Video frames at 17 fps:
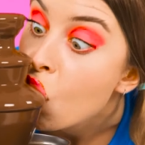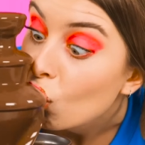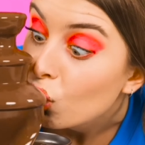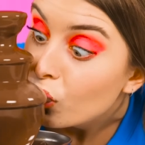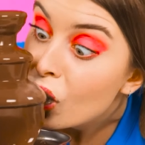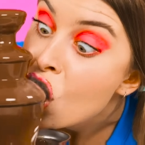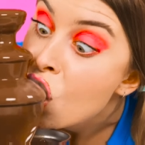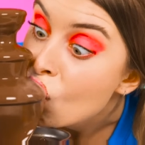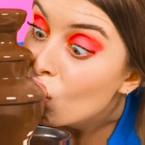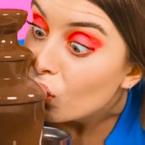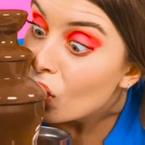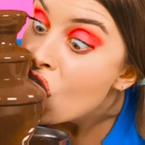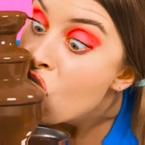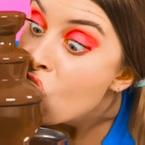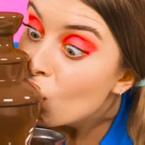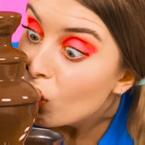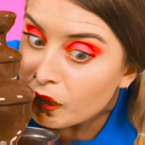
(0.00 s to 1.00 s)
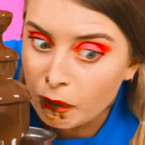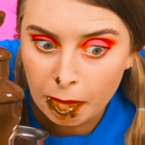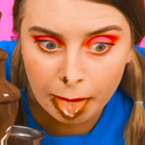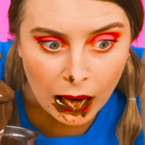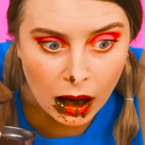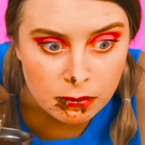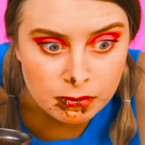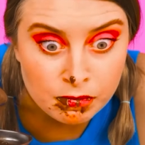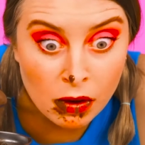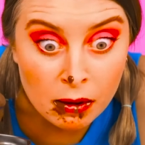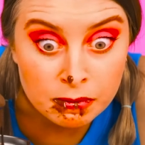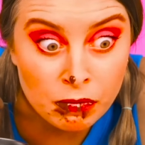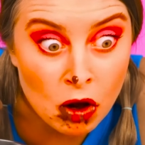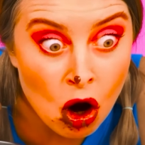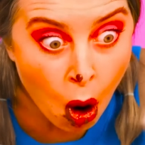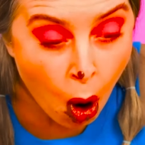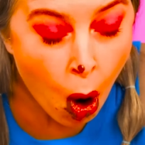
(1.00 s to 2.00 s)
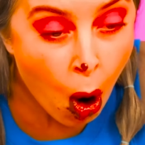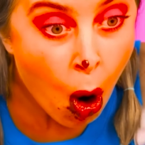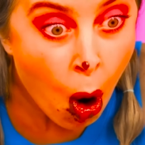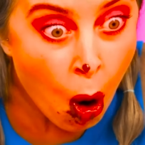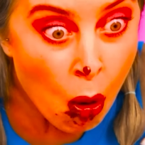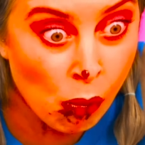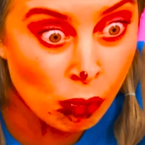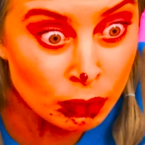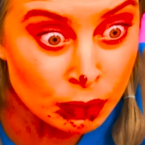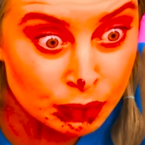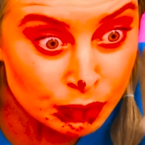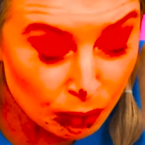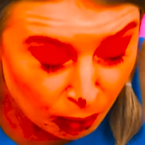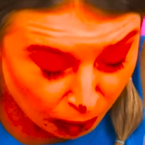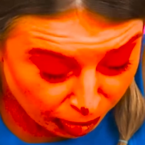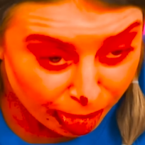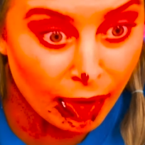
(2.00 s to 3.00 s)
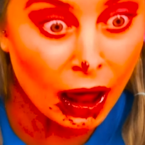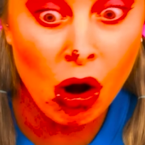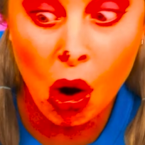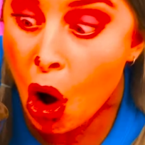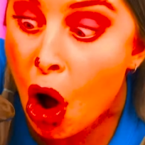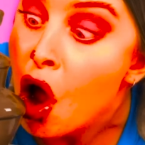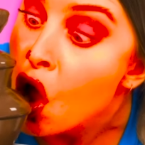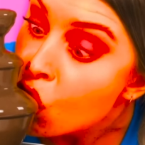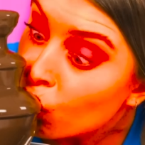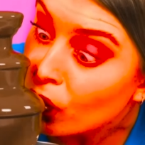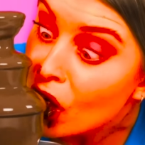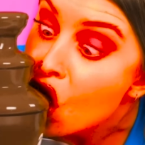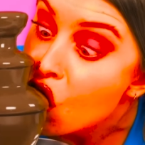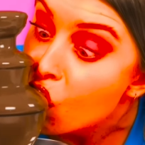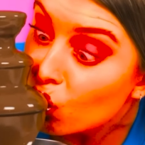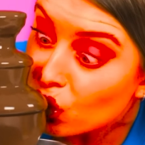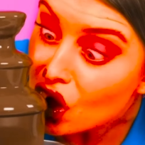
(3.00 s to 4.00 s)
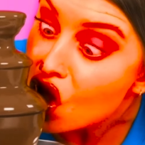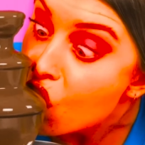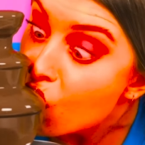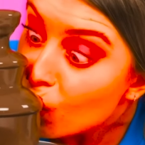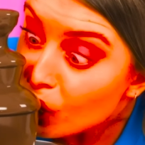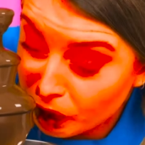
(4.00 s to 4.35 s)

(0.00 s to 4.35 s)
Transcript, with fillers: I'm not getting better. What's happening? It seems that